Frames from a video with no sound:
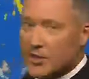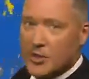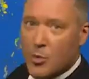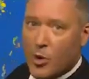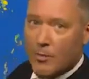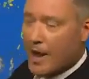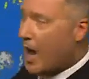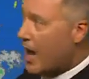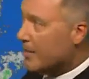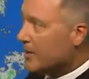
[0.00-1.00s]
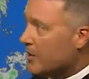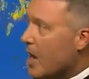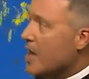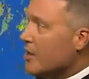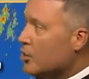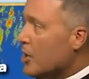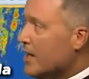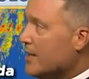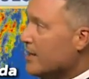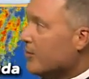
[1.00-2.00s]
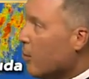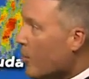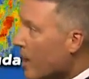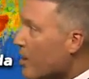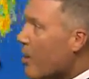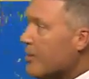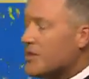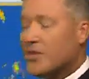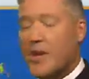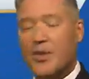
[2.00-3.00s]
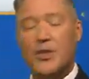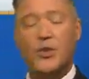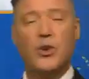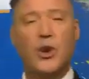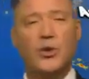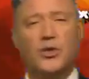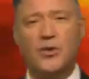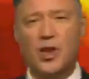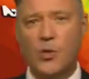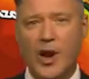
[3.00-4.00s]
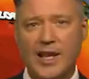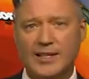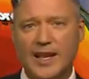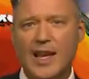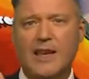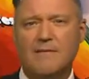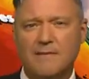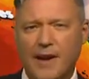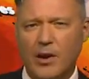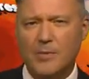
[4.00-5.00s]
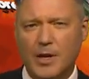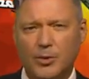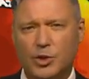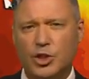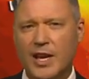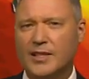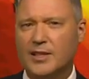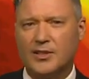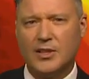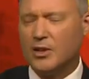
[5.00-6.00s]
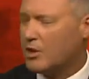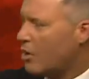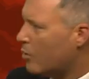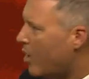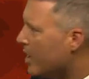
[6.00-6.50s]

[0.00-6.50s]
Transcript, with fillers: It's more Bahamas, the chance it's Florida, and off the southeastern coast of the U.S very minimal chances it could go to